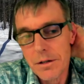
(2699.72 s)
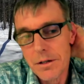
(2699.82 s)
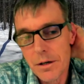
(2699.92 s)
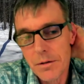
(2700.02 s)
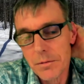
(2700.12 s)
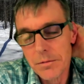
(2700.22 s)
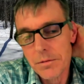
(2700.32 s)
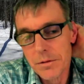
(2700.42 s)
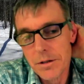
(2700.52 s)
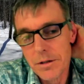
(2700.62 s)
So,
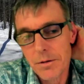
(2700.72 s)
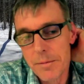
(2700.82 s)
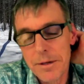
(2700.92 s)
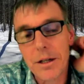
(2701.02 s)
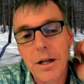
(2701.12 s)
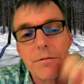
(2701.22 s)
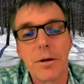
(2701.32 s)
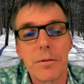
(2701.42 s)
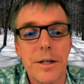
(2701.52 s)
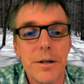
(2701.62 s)
so I mean, a lot of
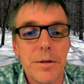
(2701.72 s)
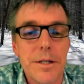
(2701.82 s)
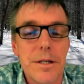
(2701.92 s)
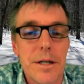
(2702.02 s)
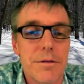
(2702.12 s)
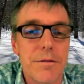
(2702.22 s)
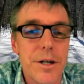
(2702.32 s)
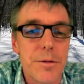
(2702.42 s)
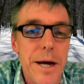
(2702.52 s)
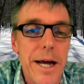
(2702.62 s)
what we do is is
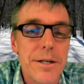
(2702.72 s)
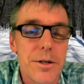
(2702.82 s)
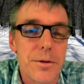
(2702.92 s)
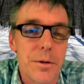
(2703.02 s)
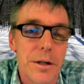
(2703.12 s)
fish passage